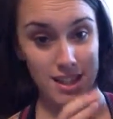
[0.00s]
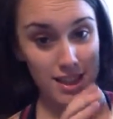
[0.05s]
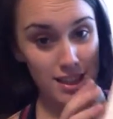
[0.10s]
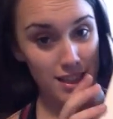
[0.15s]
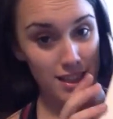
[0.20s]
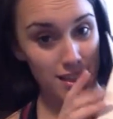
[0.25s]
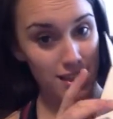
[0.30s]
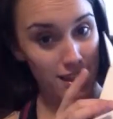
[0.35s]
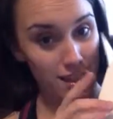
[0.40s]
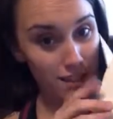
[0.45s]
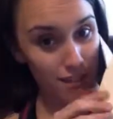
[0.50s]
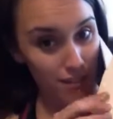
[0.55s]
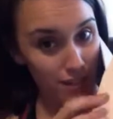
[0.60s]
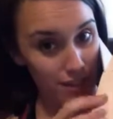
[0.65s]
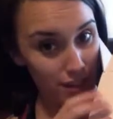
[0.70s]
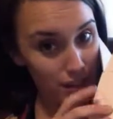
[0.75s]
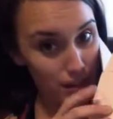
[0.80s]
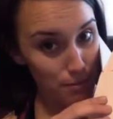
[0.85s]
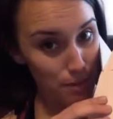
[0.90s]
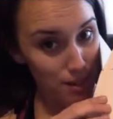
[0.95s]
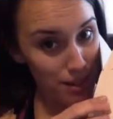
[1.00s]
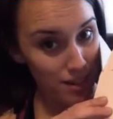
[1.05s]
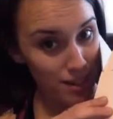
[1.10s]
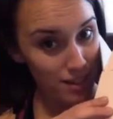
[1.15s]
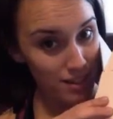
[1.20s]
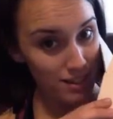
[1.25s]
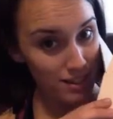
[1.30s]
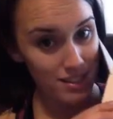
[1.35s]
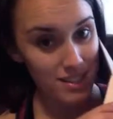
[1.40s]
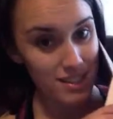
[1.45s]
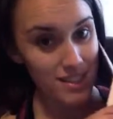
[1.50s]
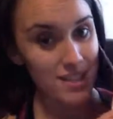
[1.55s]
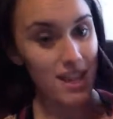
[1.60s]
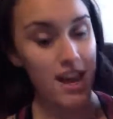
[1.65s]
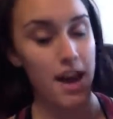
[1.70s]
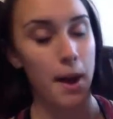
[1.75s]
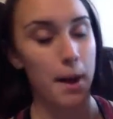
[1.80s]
lovely box.